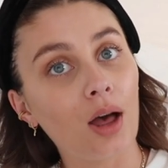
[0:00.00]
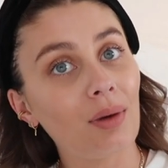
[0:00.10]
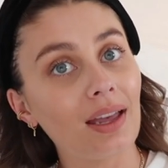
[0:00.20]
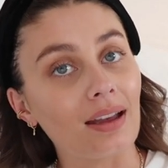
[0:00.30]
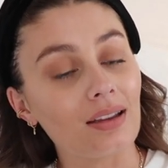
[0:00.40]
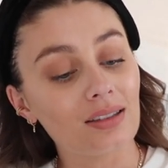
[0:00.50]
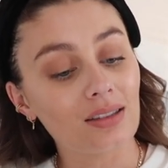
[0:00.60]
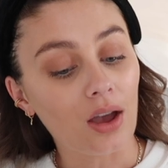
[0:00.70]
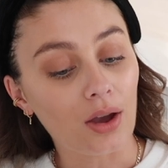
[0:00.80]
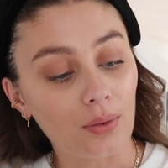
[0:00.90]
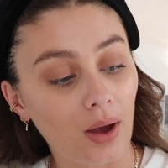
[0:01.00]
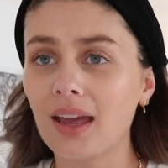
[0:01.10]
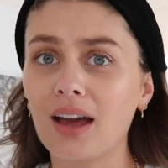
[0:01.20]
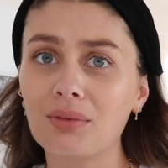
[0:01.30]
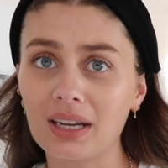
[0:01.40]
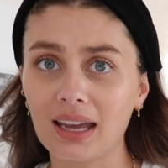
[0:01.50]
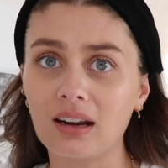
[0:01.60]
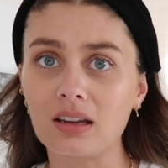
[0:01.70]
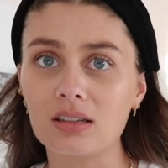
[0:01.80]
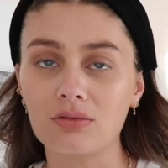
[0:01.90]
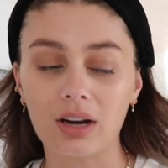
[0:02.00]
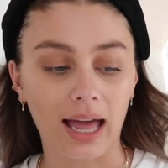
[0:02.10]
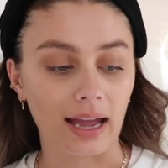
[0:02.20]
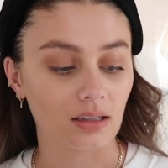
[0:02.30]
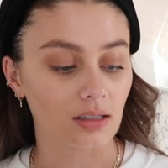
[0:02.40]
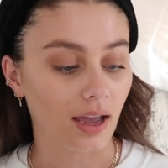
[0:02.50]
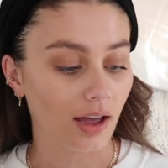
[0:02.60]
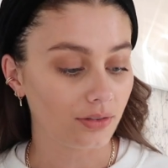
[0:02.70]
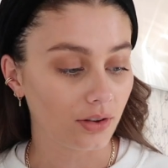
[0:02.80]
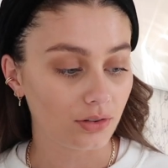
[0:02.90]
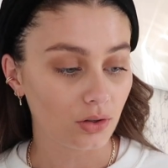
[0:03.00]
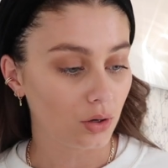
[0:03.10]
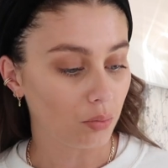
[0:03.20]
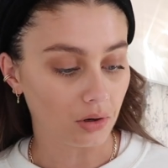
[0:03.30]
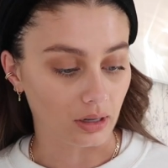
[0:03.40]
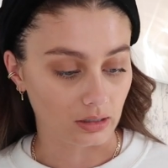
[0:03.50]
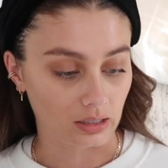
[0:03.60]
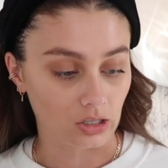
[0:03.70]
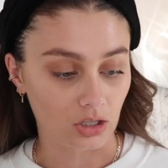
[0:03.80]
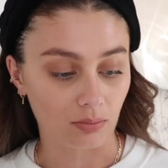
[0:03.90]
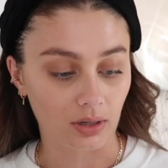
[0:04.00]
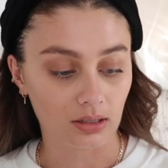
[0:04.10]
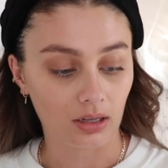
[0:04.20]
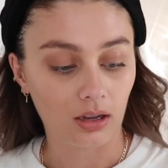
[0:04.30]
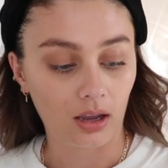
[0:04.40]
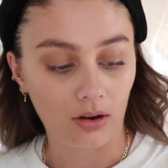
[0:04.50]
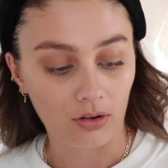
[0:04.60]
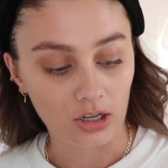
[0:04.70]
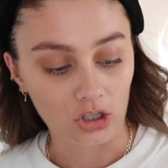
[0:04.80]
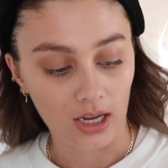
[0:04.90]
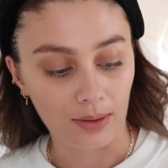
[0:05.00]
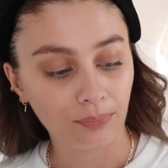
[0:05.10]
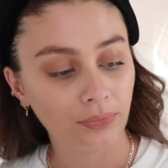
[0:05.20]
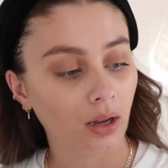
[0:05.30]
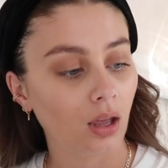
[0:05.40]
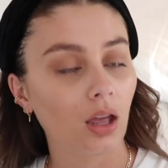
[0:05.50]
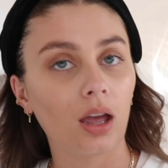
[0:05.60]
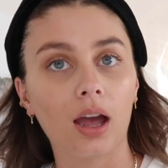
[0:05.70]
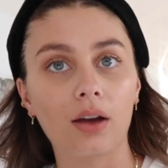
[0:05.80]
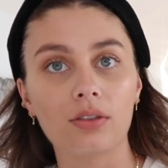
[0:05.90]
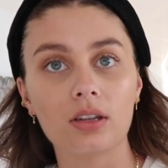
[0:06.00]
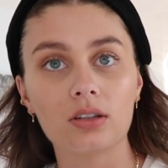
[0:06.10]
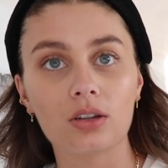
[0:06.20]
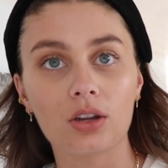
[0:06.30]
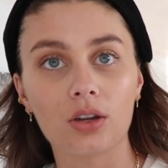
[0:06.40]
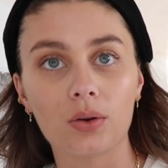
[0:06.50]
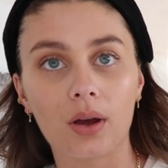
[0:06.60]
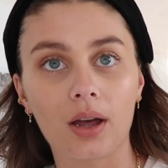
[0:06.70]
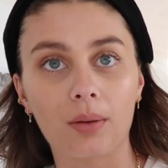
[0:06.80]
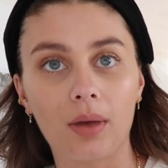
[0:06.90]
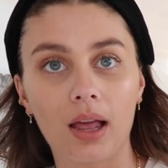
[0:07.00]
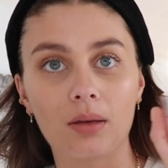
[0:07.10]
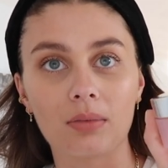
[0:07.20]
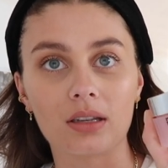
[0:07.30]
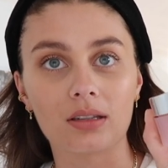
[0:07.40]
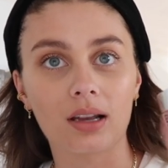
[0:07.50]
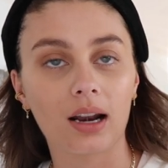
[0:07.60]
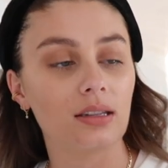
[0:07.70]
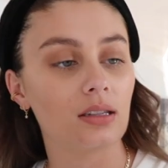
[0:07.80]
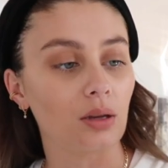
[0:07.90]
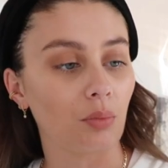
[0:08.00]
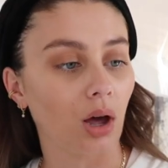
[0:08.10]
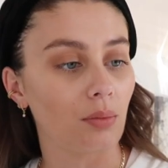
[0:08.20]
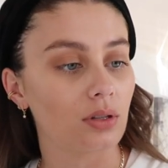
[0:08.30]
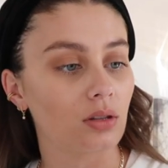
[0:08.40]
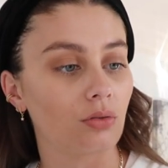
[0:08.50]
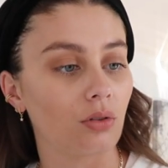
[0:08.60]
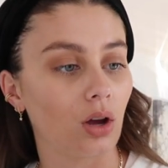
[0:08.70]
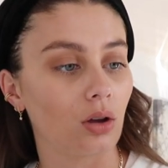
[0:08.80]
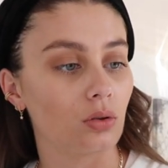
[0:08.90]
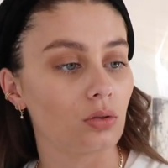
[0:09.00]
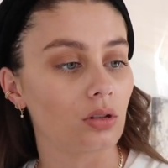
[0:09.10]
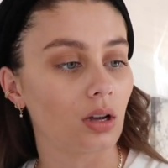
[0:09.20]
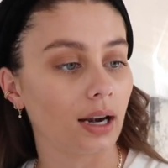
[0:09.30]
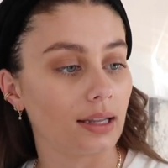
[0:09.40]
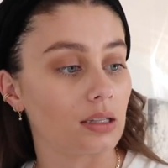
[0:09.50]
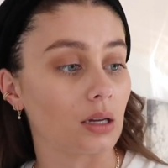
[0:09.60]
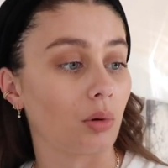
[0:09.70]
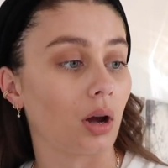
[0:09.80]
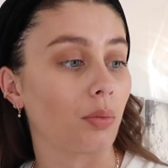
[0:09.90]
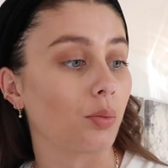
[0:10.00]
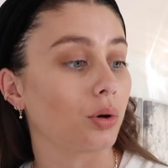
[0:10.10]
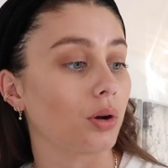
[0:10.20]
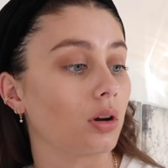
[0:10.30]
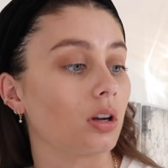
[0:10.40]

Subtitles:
beer. So yeah, I'm going to get nice and relaxed. I have a few new products actually in my skincare regime. I have this new Elemis cleansing balm. It's the rose cleansing balm, the pro